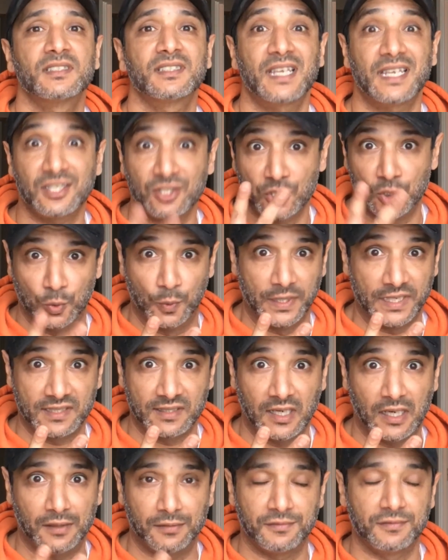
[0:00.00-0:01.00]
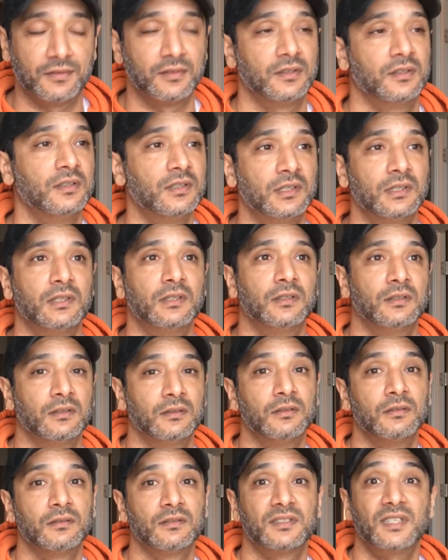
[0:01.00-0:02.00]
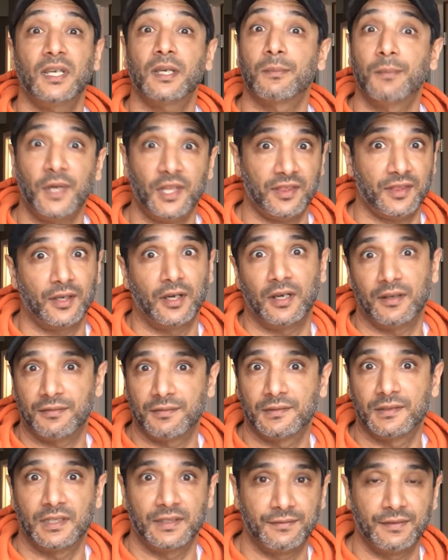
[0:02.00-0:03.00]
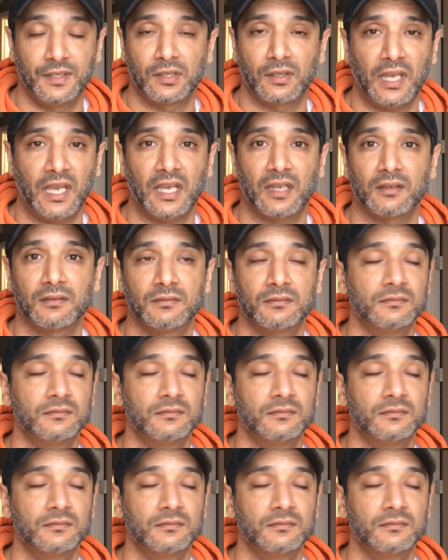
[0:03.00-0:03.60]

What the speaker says: take 2 weeks off, take a month off if you can.